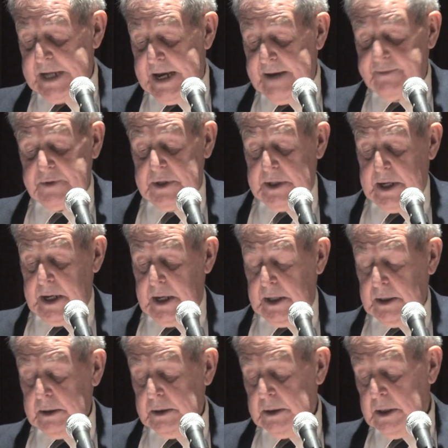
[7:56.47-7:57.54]
have
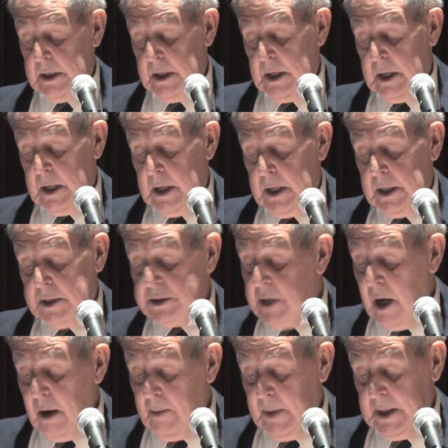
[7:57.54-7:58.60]
today is
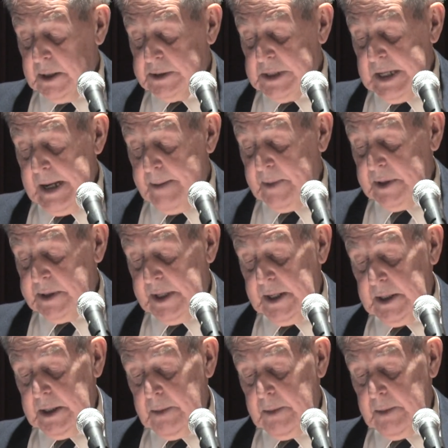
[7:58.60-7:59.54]
not because Clementine